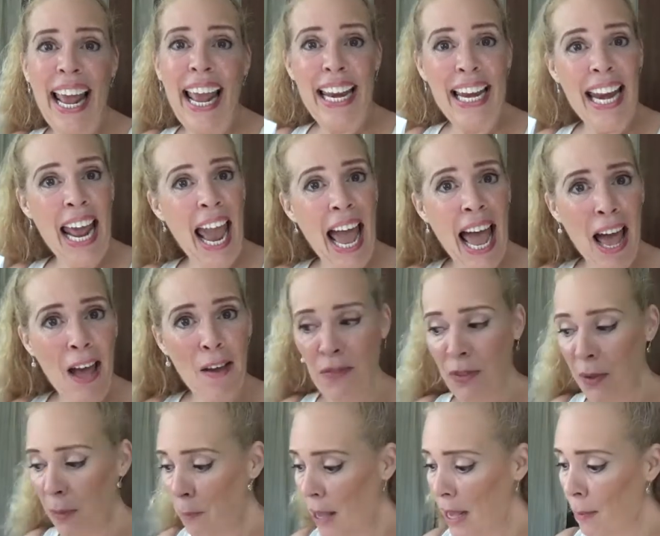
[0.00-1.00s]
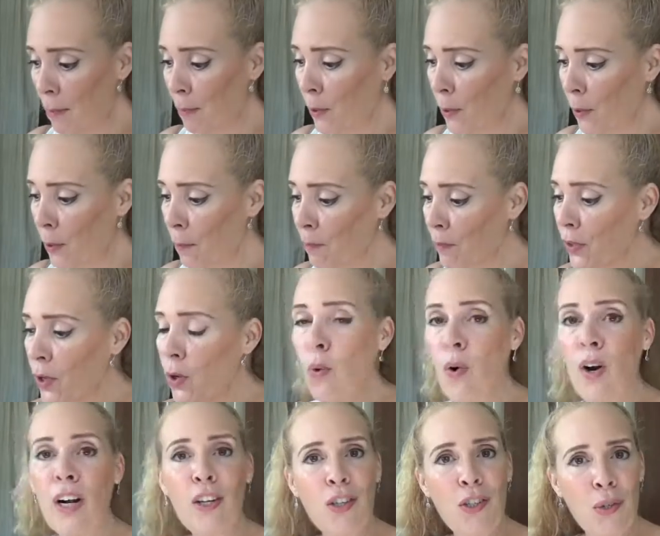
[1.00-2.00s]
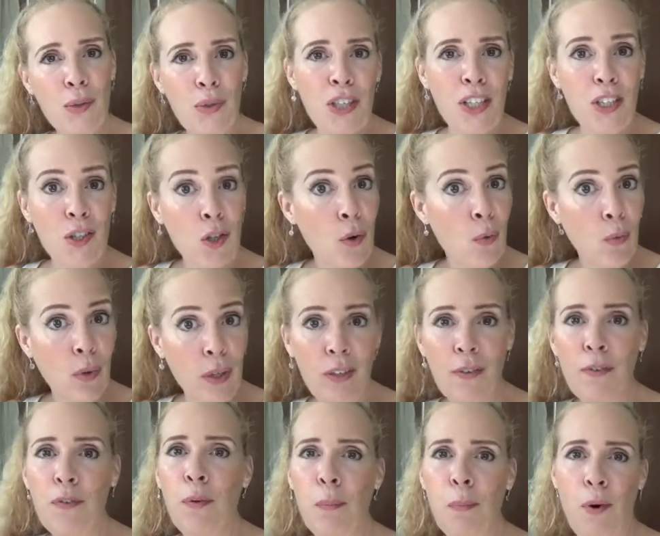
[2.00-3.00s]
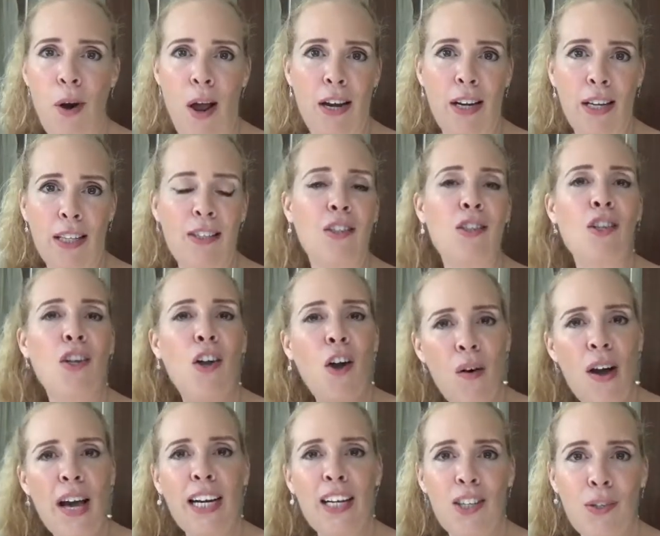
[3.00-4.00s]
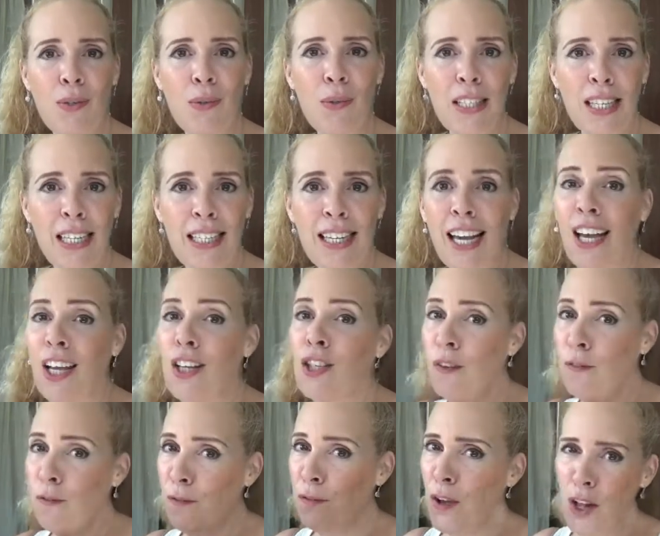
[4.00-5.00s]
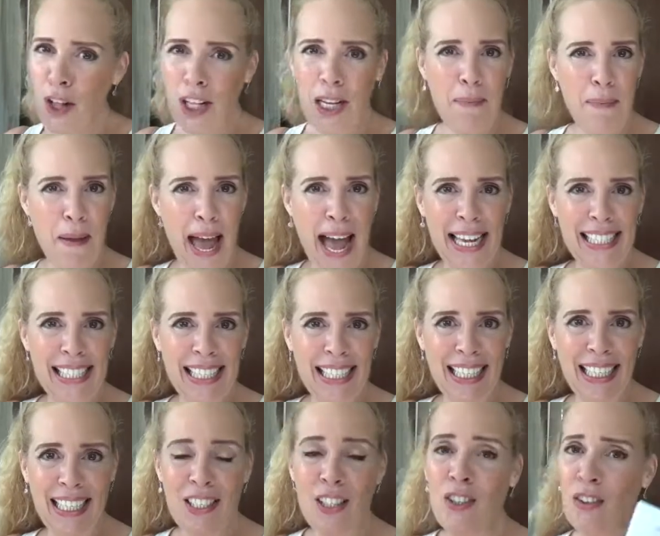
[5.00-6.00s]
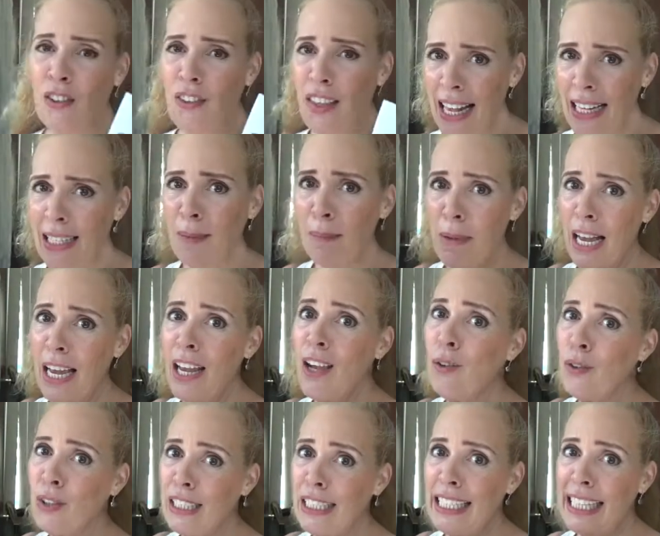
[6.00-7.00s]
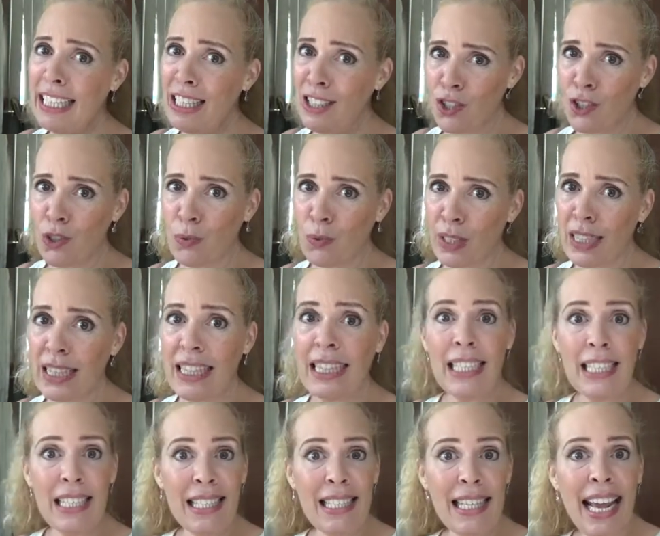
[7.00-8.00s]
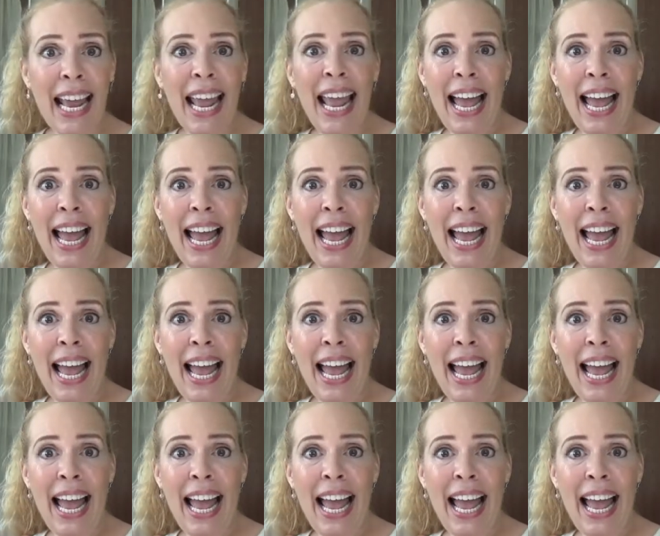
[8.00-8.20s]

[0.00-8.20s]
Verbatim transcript: and have the people who are using your wonderful product know how to use it to full capacity. So that's my only issue with this.